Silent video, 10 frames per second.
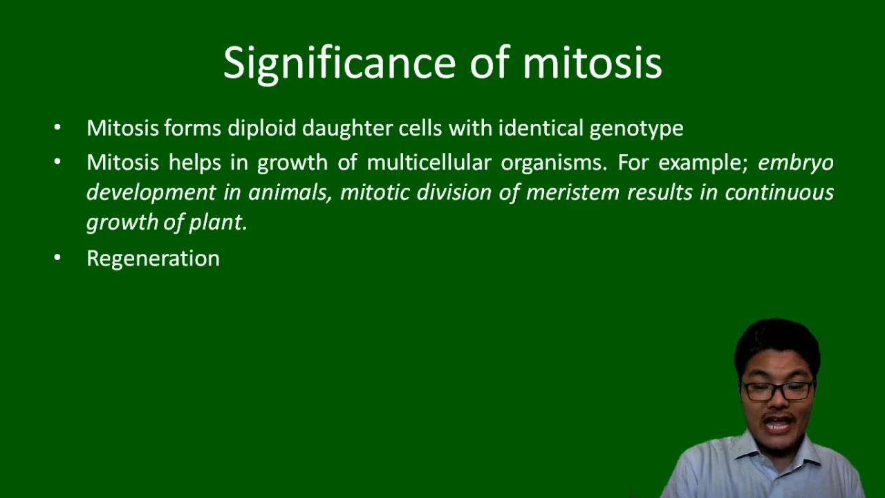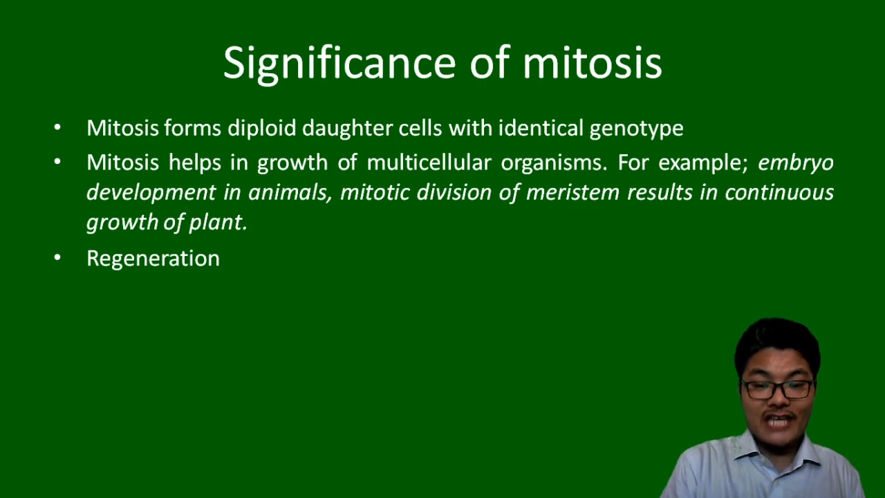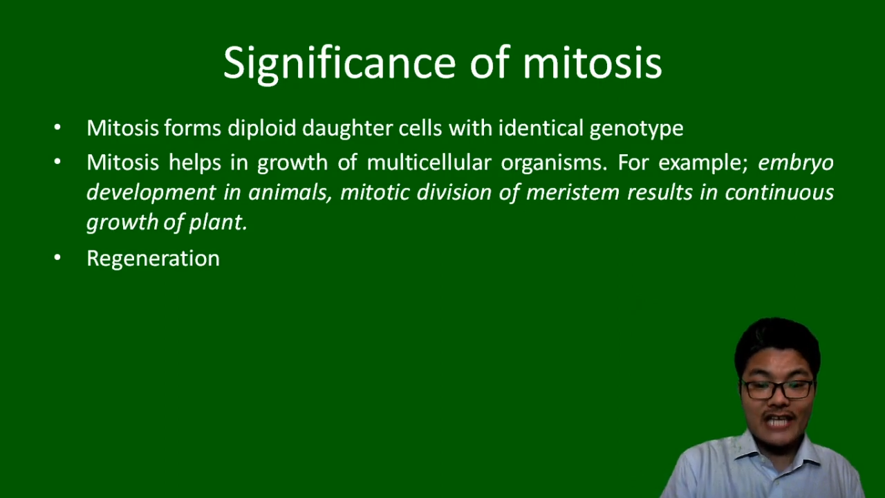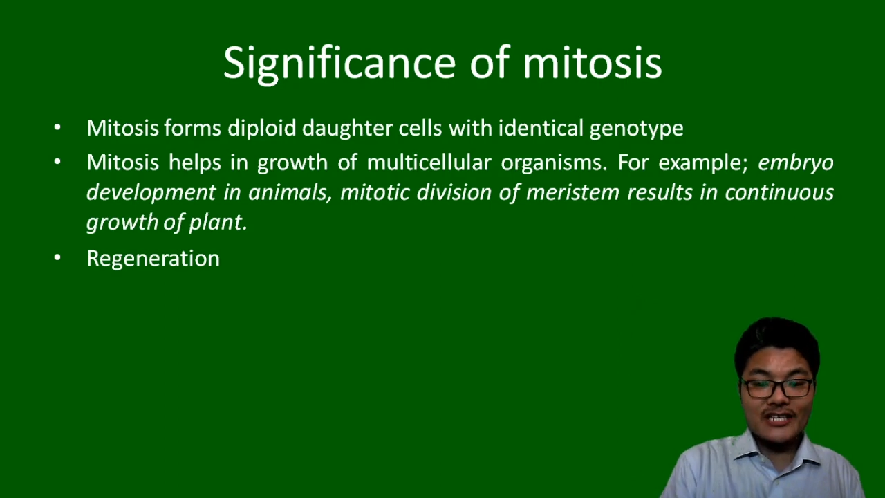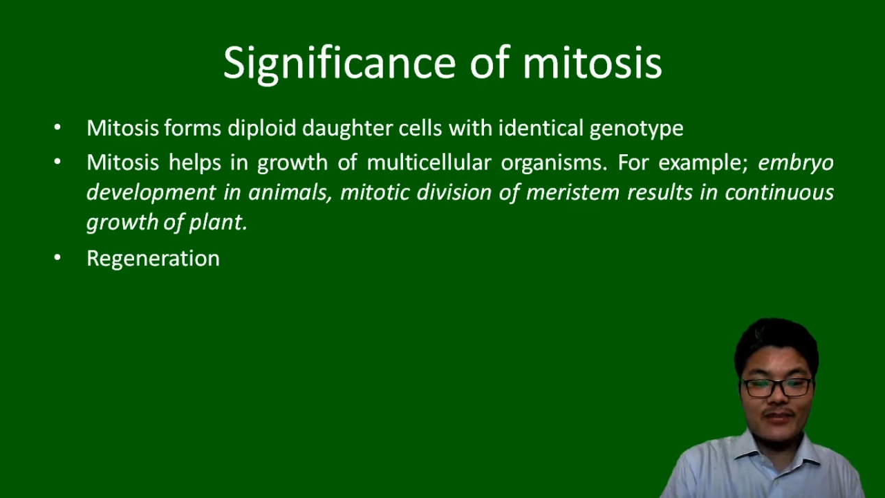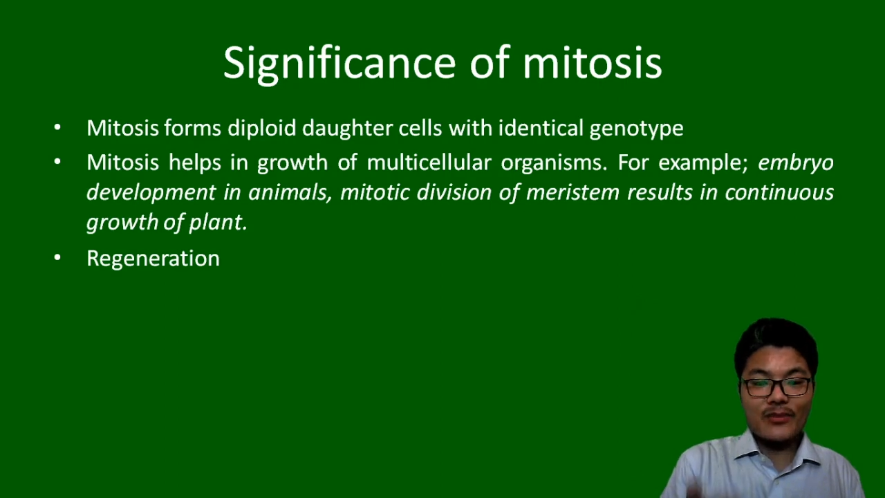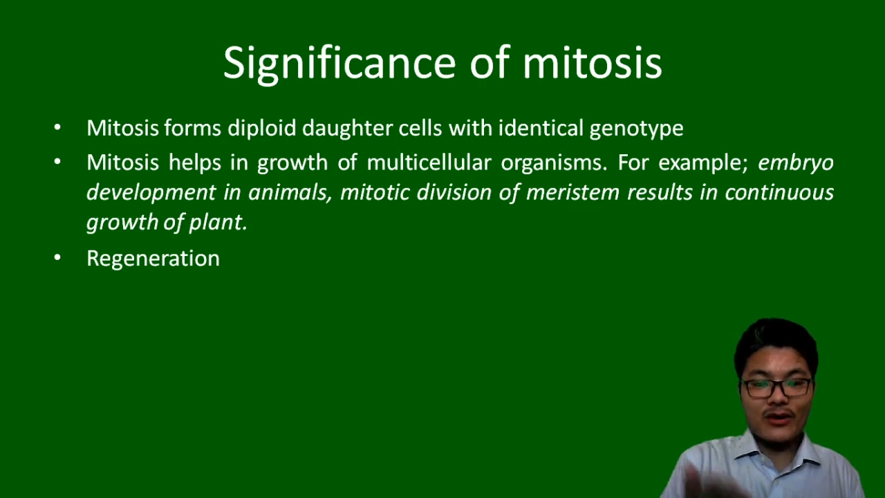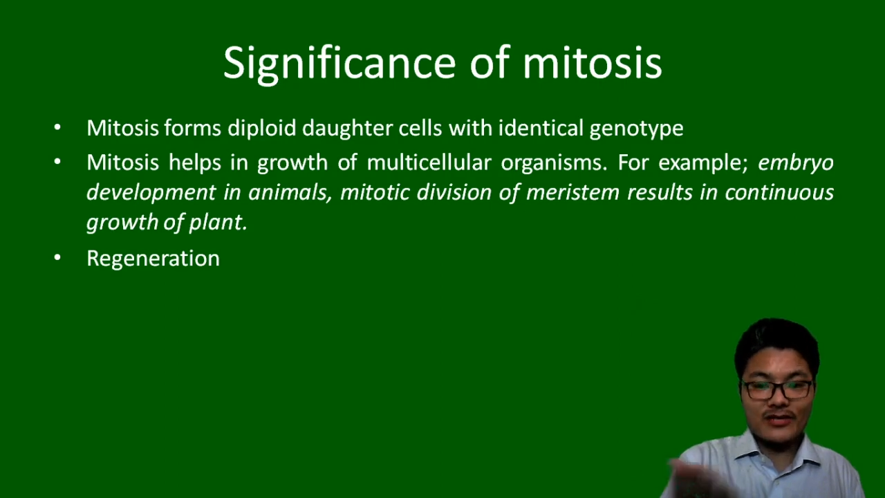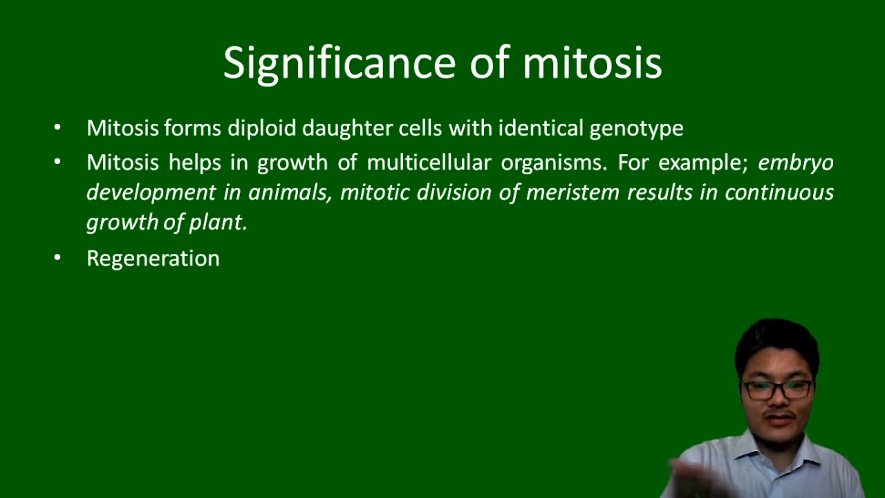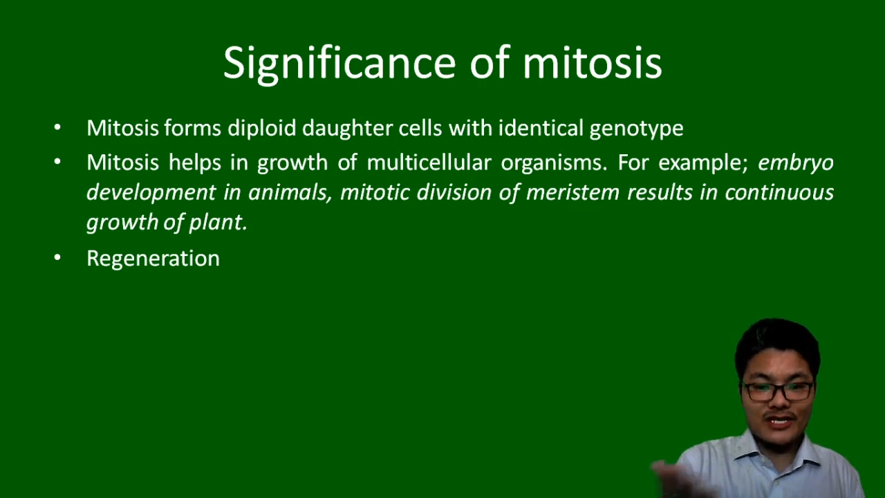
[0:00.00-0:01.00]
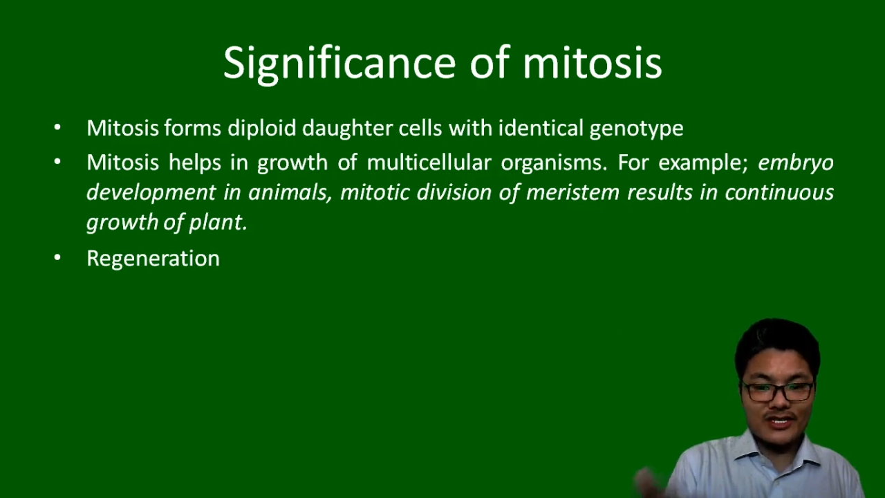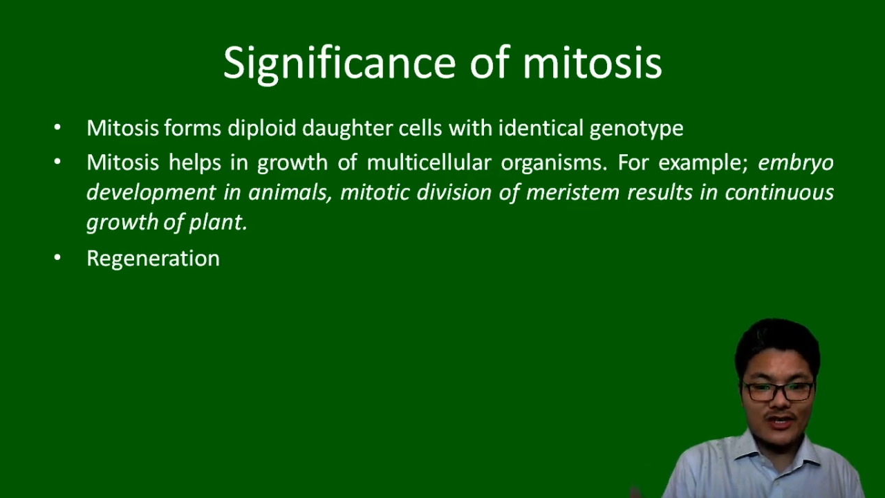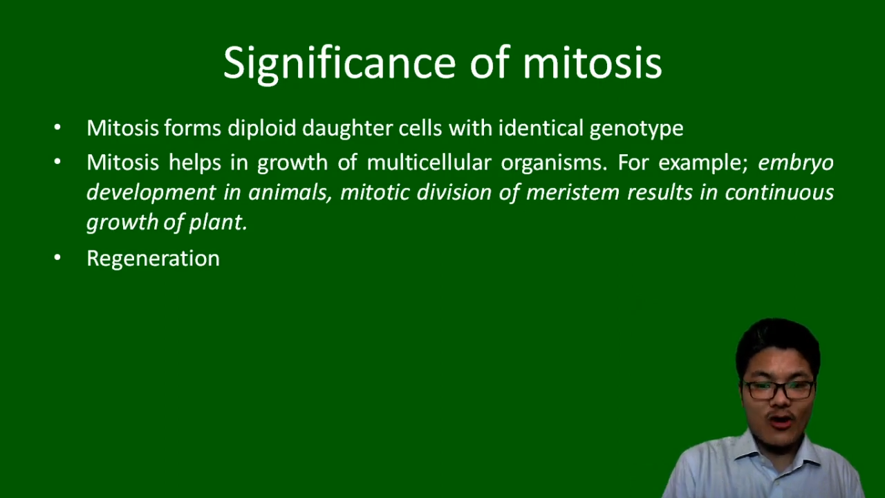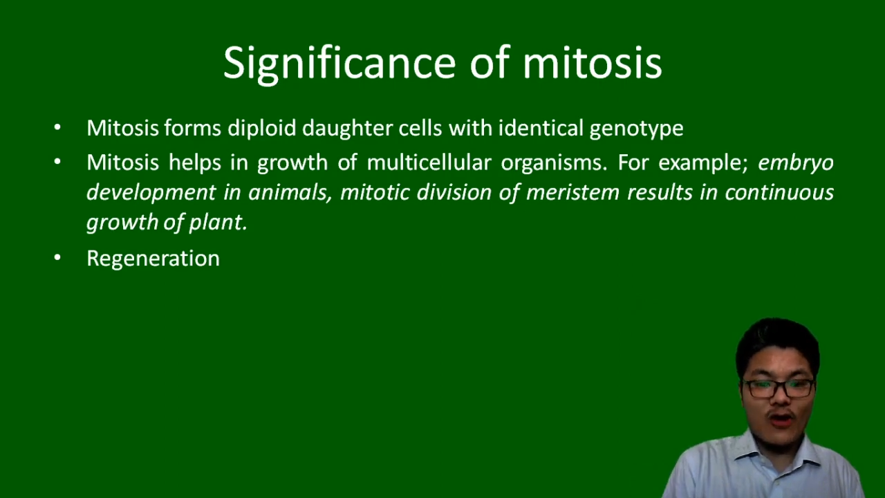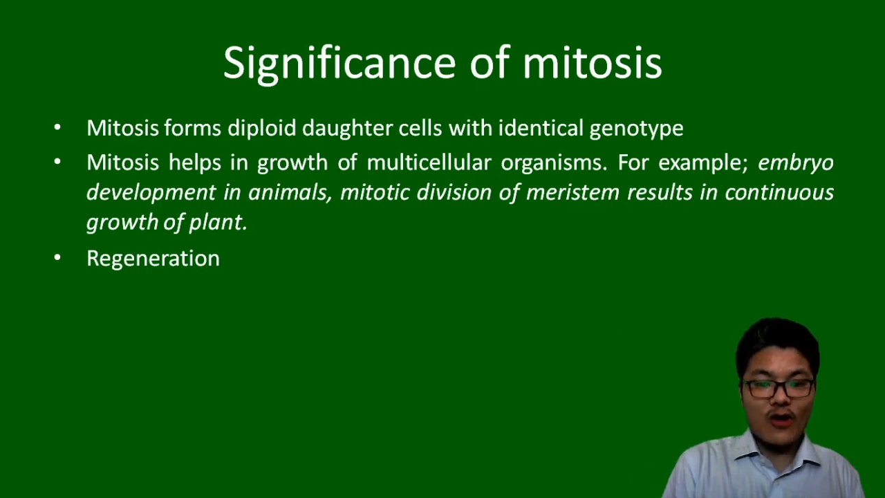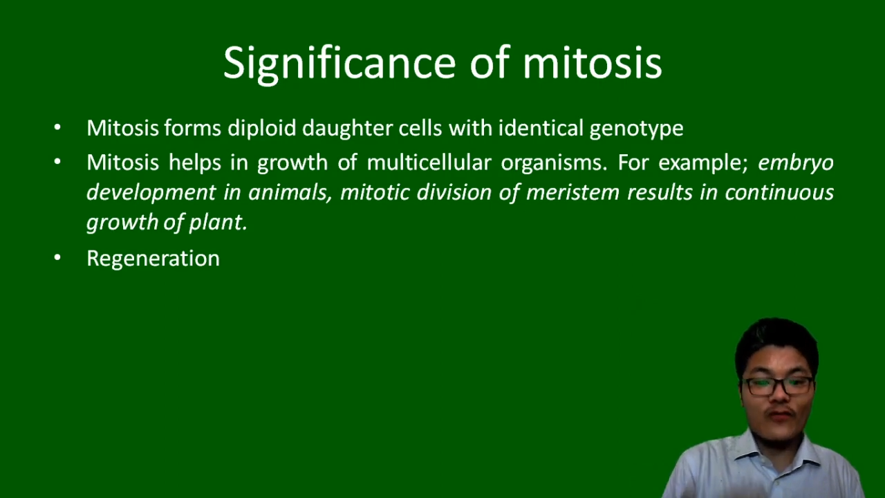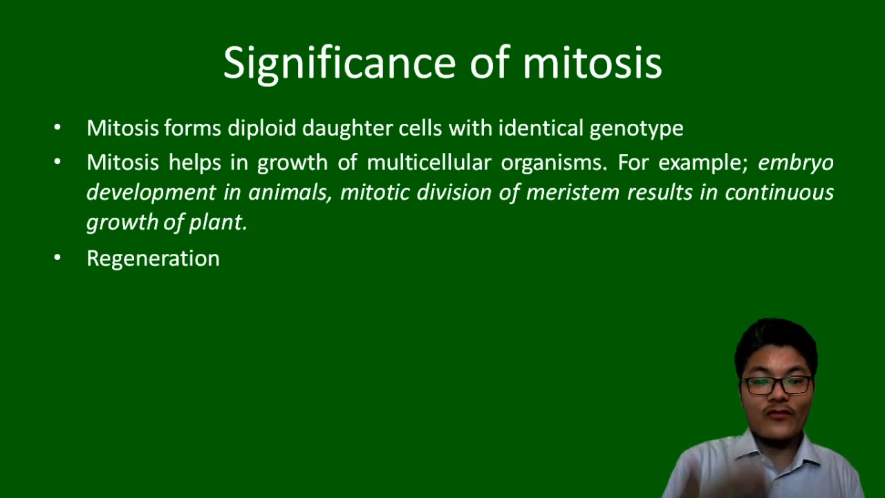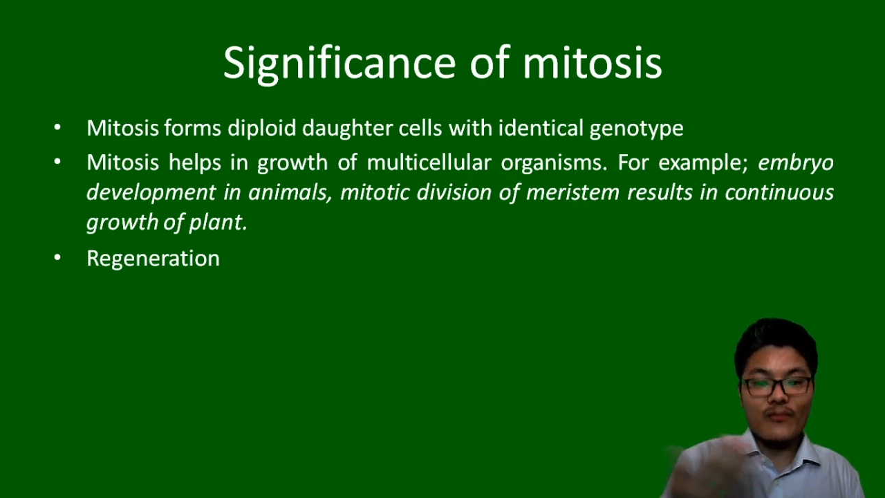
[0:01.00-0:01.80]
is a process of